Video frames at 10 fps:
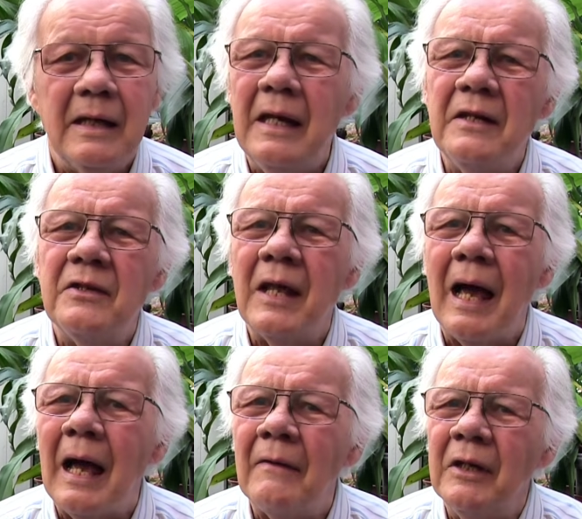is
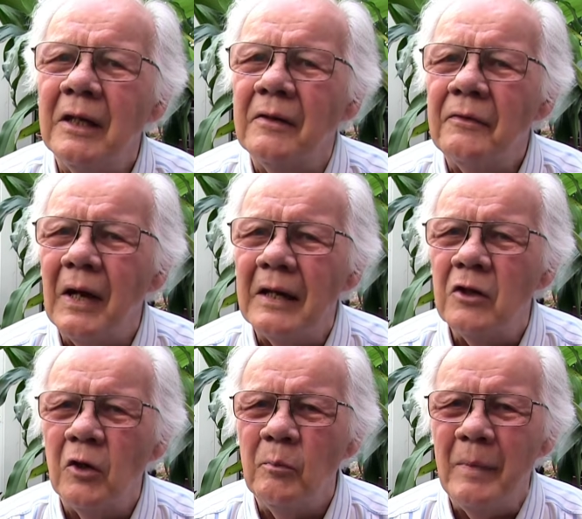that having an
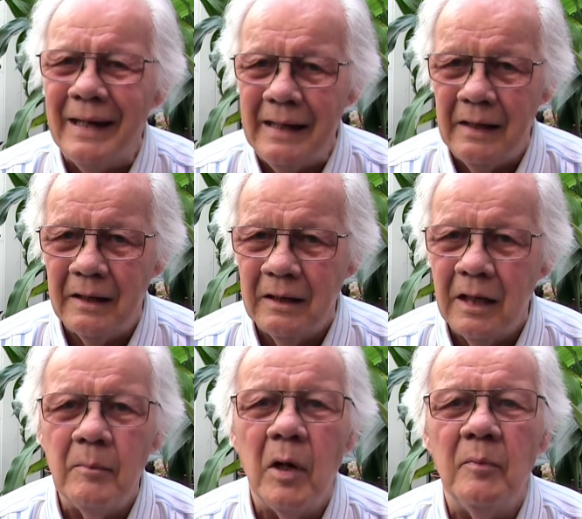effect on me
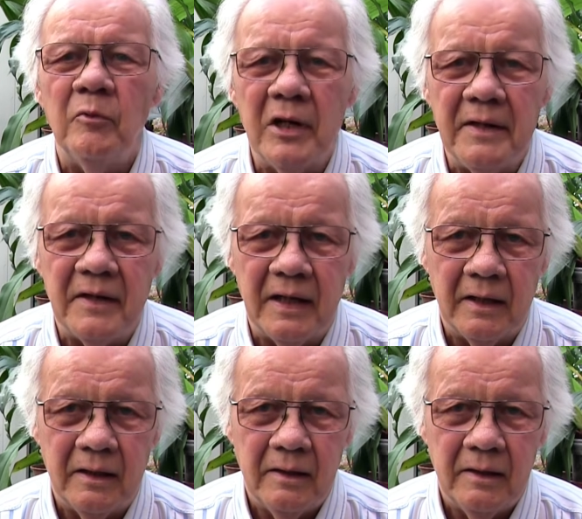and my breathing?